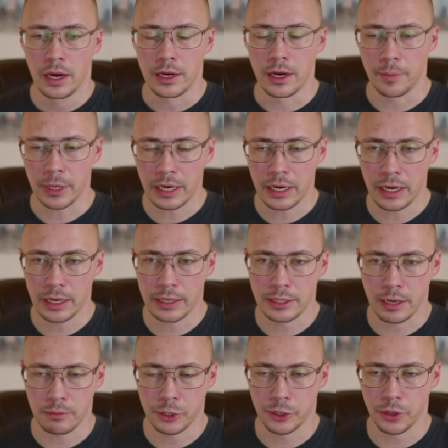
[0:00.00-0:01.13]
Now, because
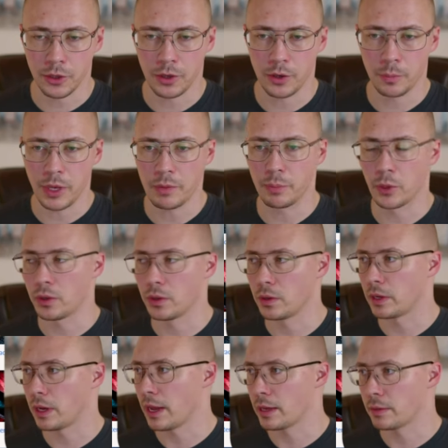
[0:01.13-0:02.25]
I'm sure people,